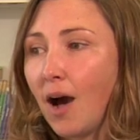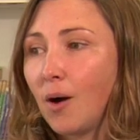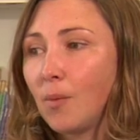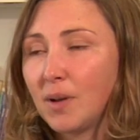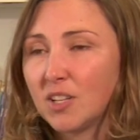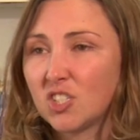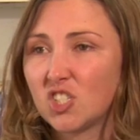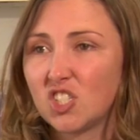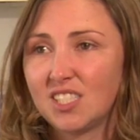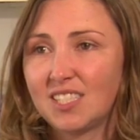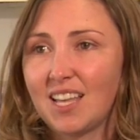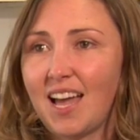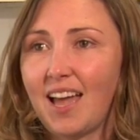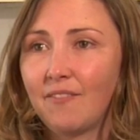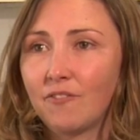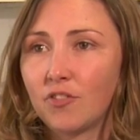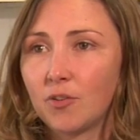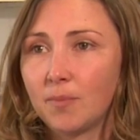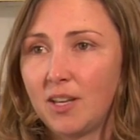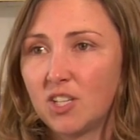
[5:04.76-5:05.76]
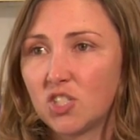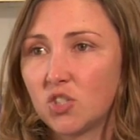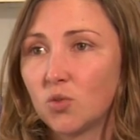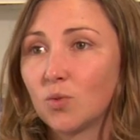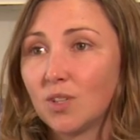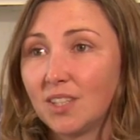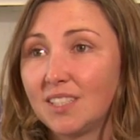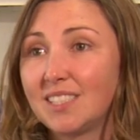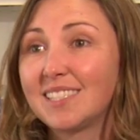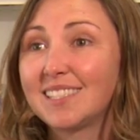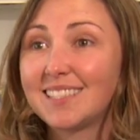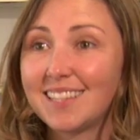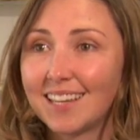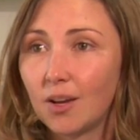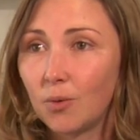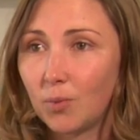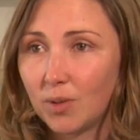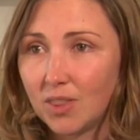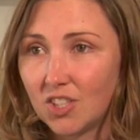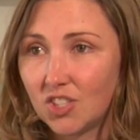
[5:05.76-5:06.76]
much does that information really
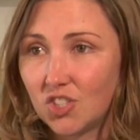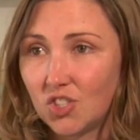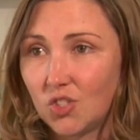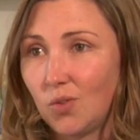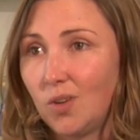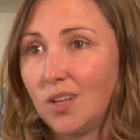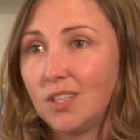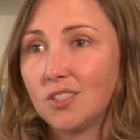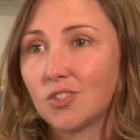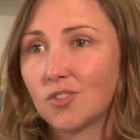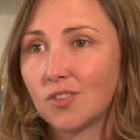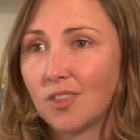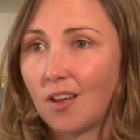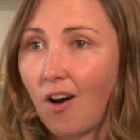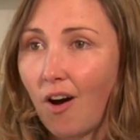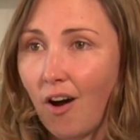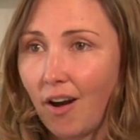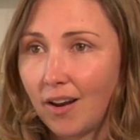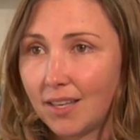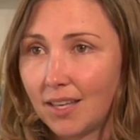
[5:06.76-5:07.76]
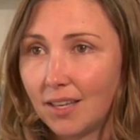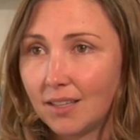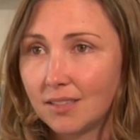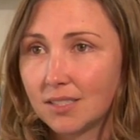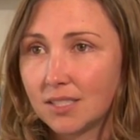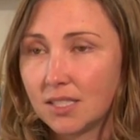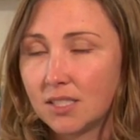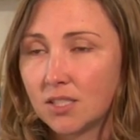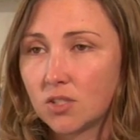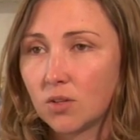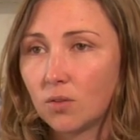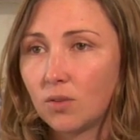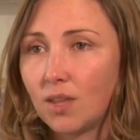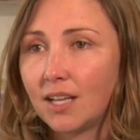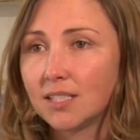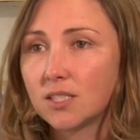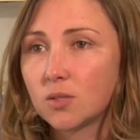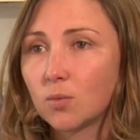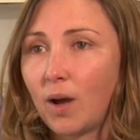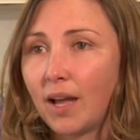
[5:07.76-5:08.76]
stick with the students or the audience? And so
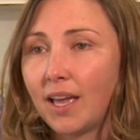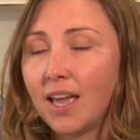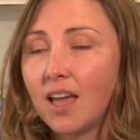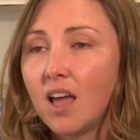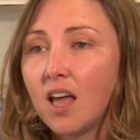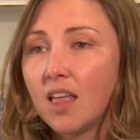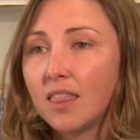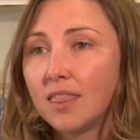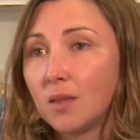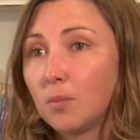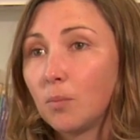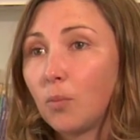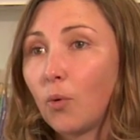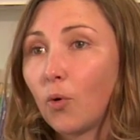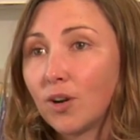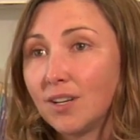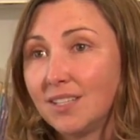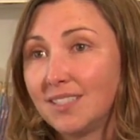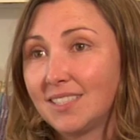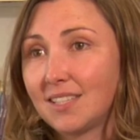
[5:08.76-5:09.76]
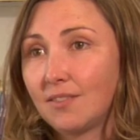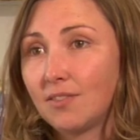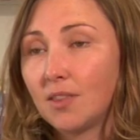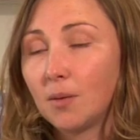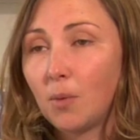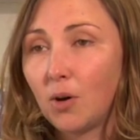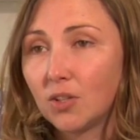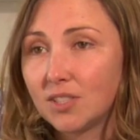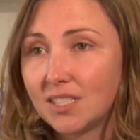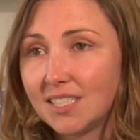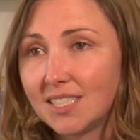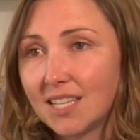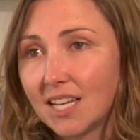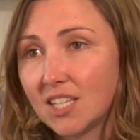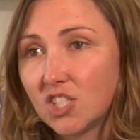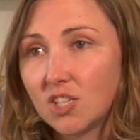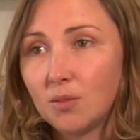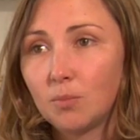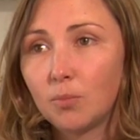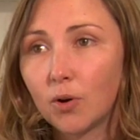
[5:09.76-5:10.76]
that's why the importance of the
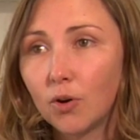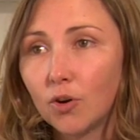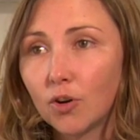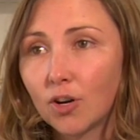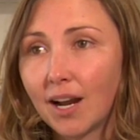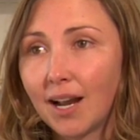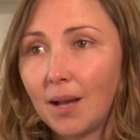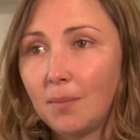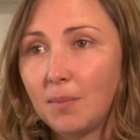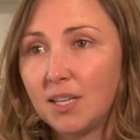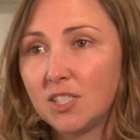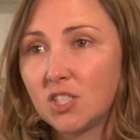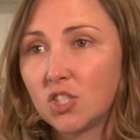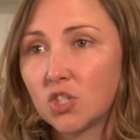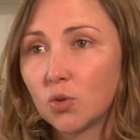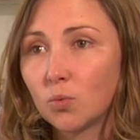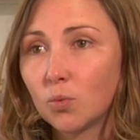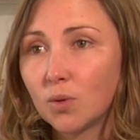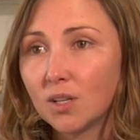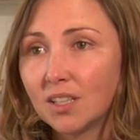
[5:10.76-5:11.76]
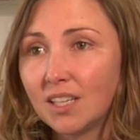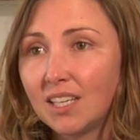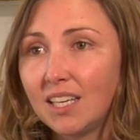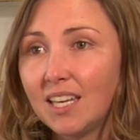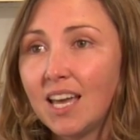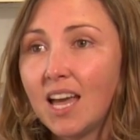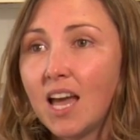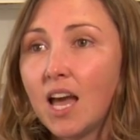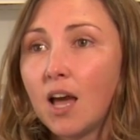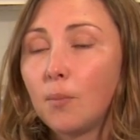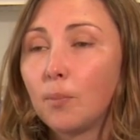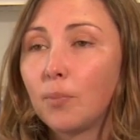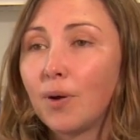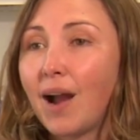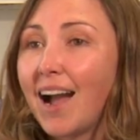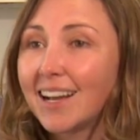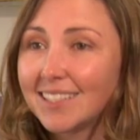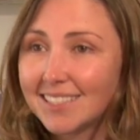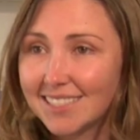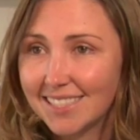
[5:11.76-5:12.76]
multi-session program is to really
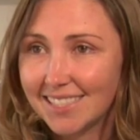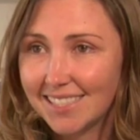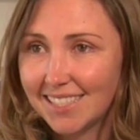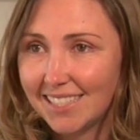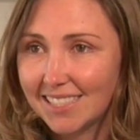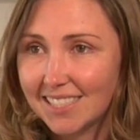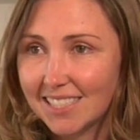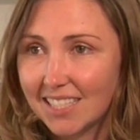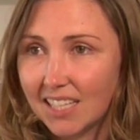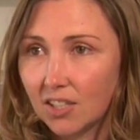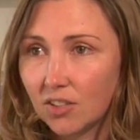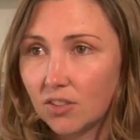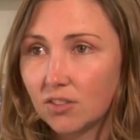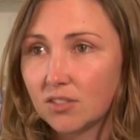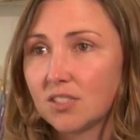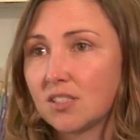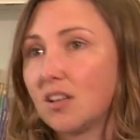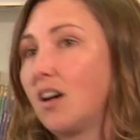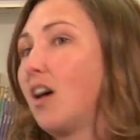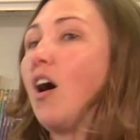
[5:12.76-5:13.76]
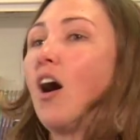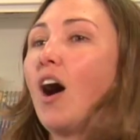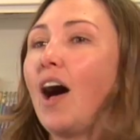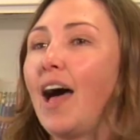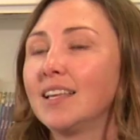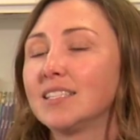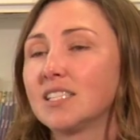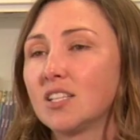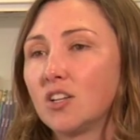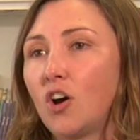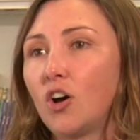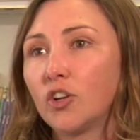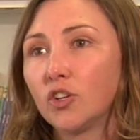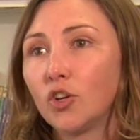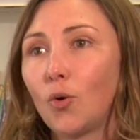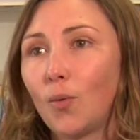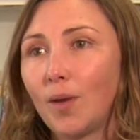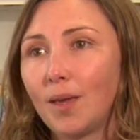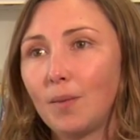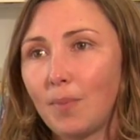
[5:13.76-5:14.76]
practice these skills as an
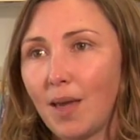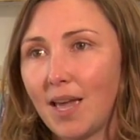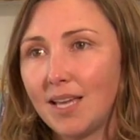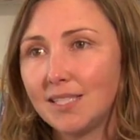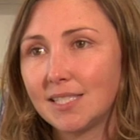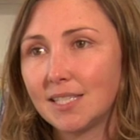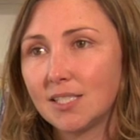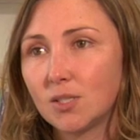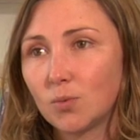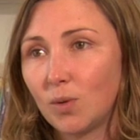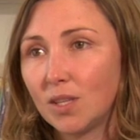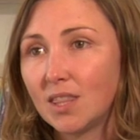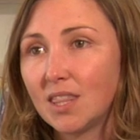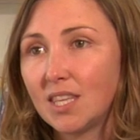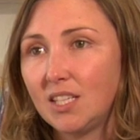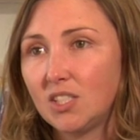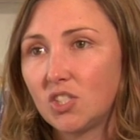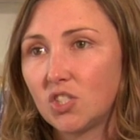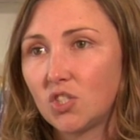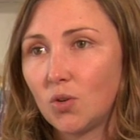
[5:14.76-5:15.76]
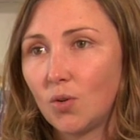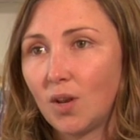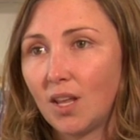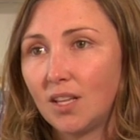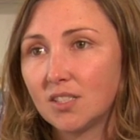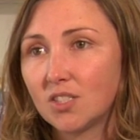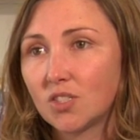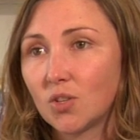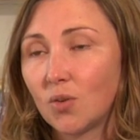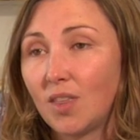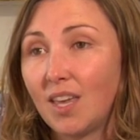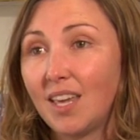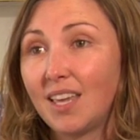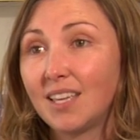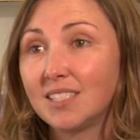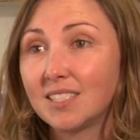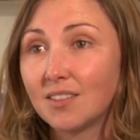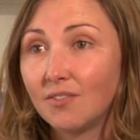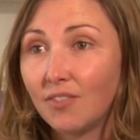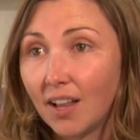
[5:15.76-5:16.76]
ongoing basis with these students so they
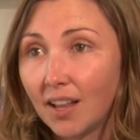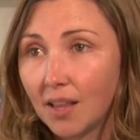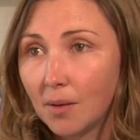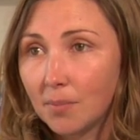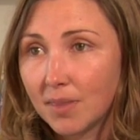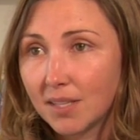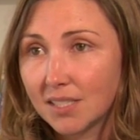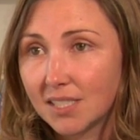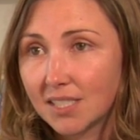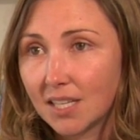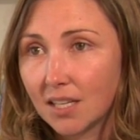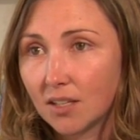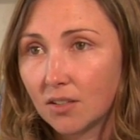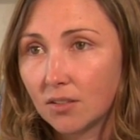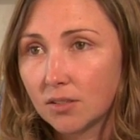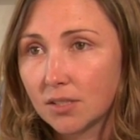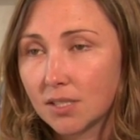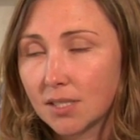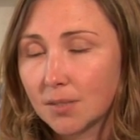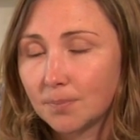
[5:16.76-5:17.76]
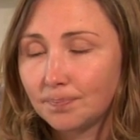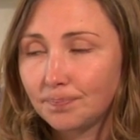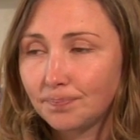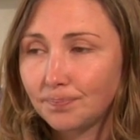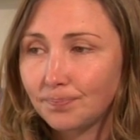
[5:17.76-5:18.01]
can develop the skills